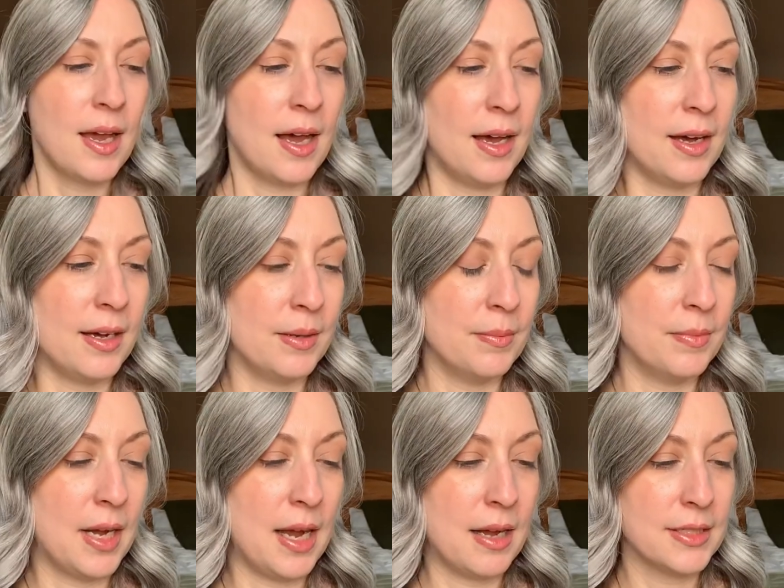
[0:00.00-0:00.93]
um,
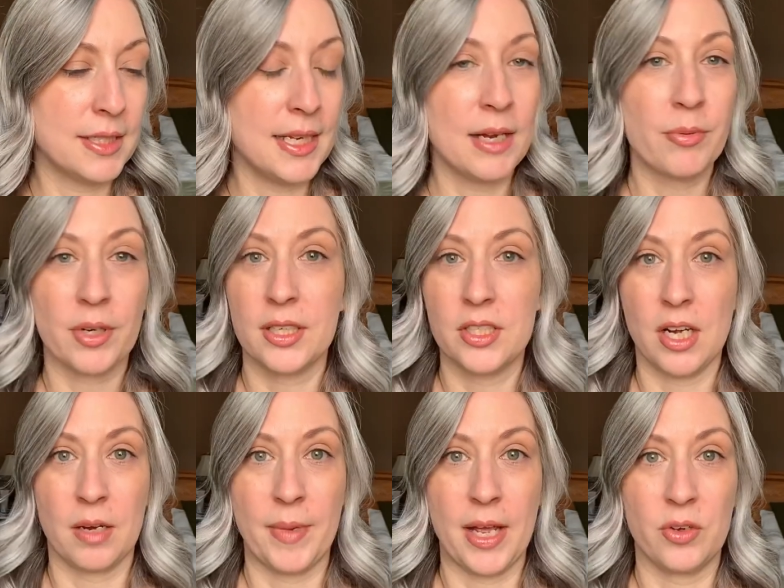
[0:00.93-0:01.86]
today we're gonna
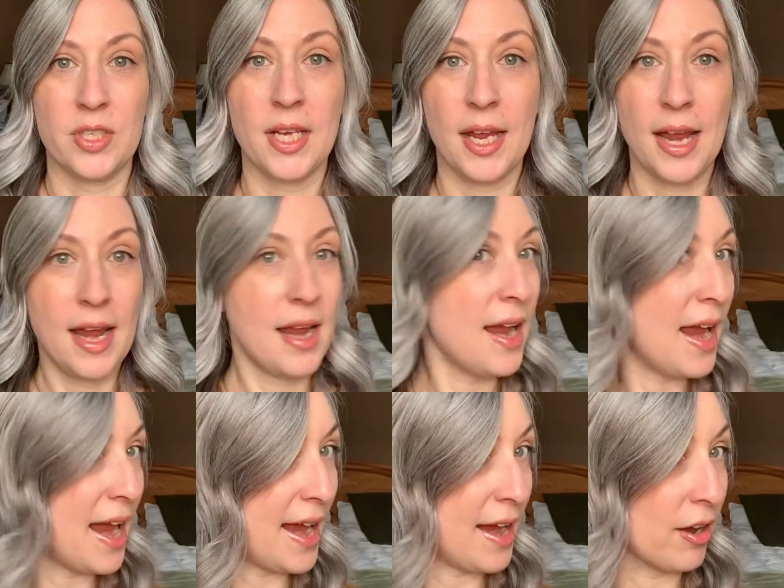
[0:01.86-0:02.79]
talk about
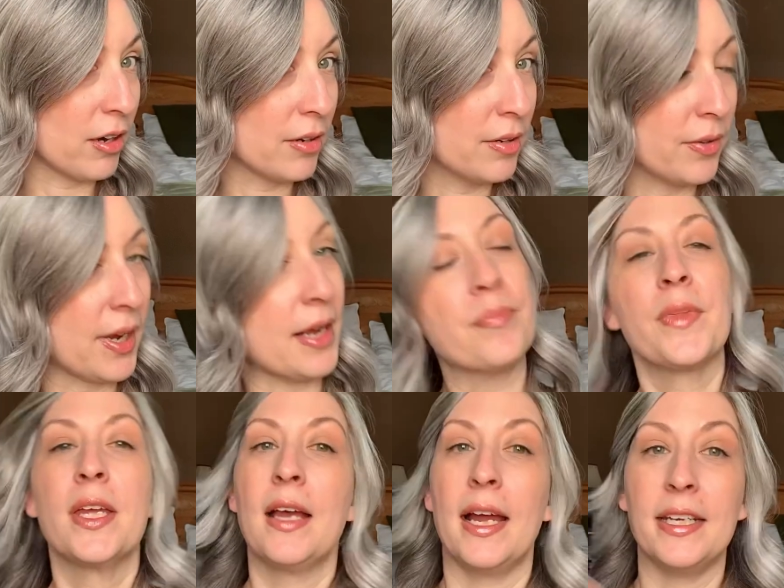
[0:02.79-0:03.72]
hair, okay?
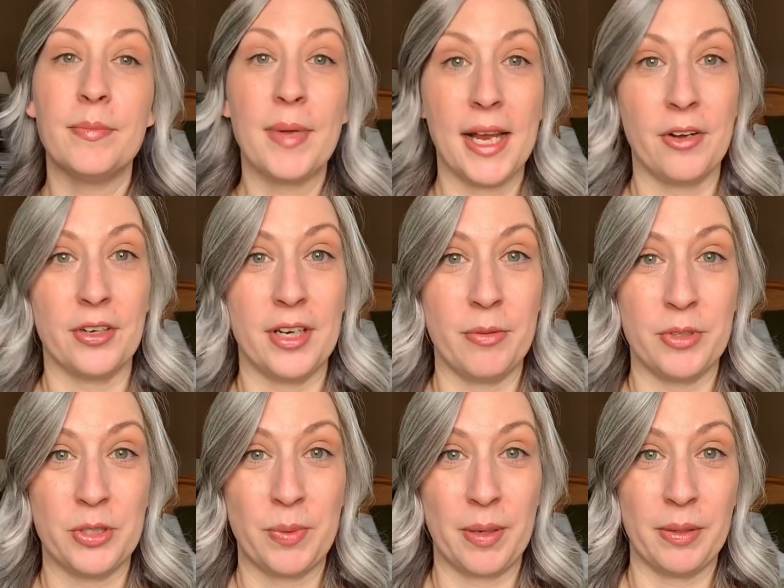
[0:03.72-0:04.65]
I did my hair today, which
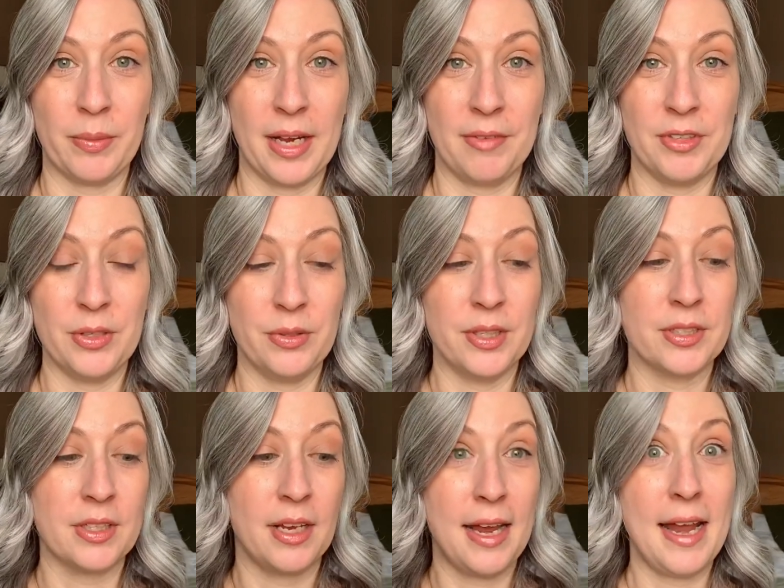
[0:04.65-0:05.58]
is probably why I have to do
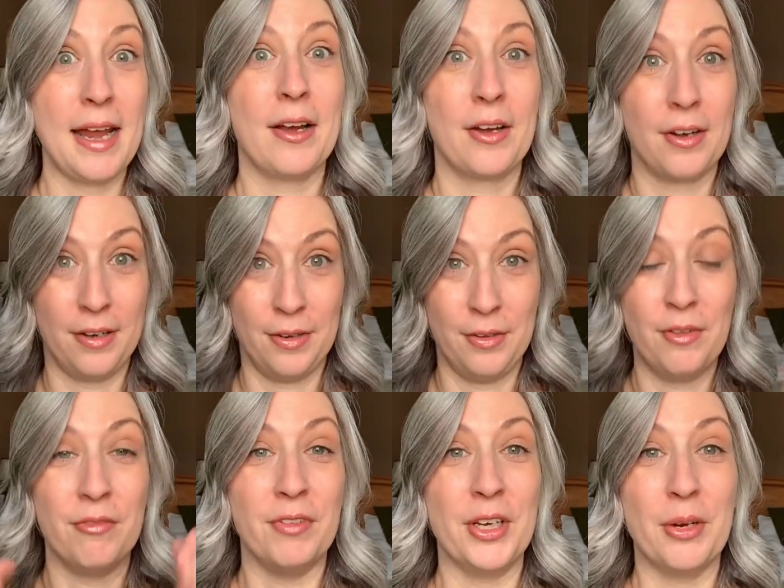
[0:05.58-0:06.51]
this hair
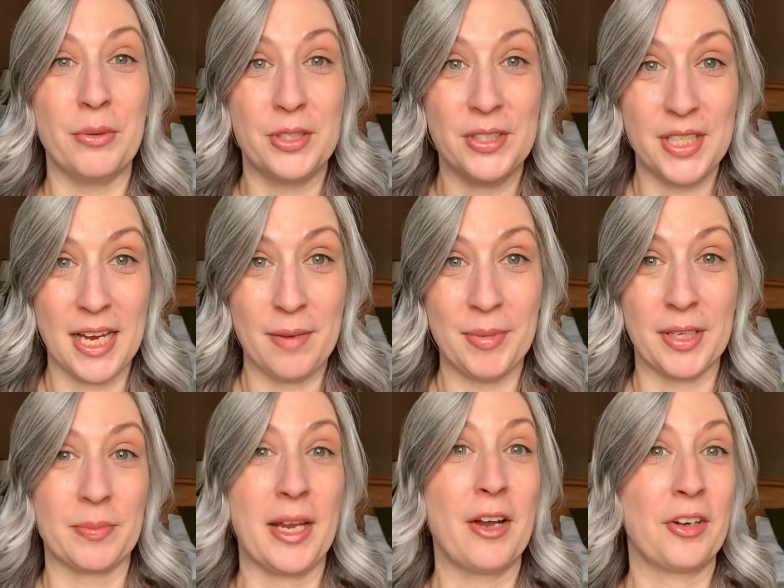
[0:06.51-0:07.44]
video today because
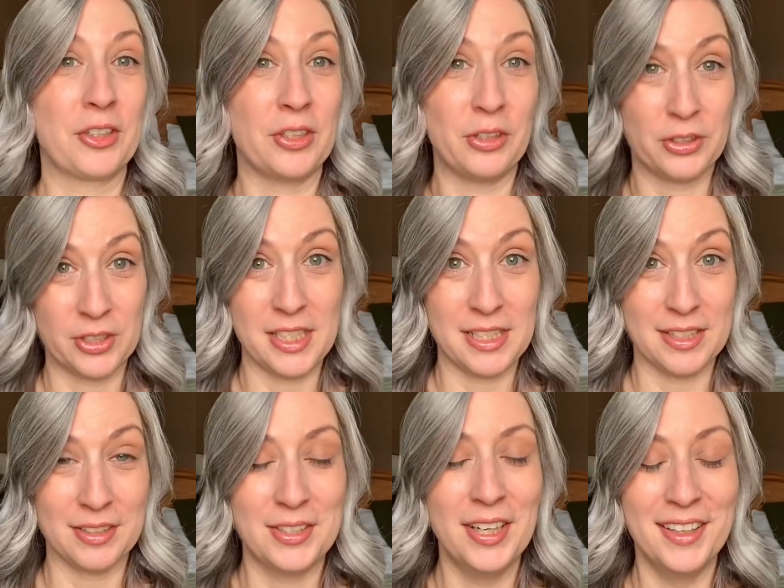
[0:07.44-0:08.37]
my hair actually looks
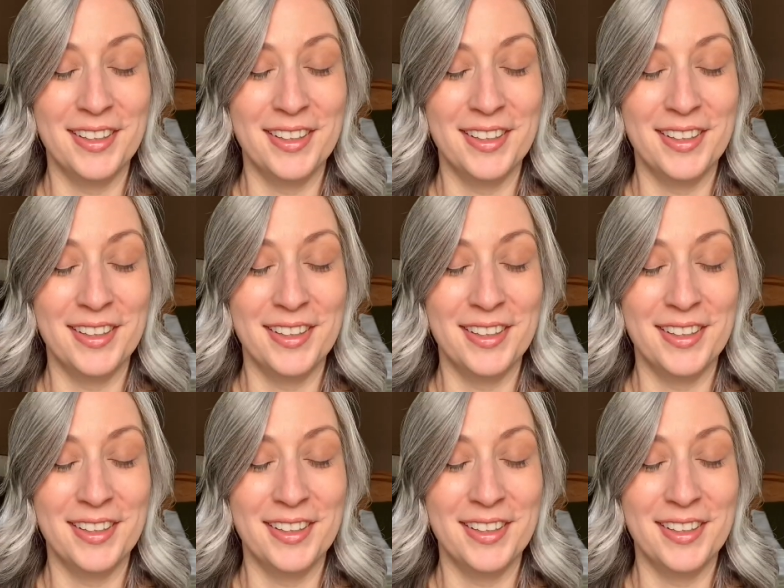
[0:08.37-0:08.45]
decent.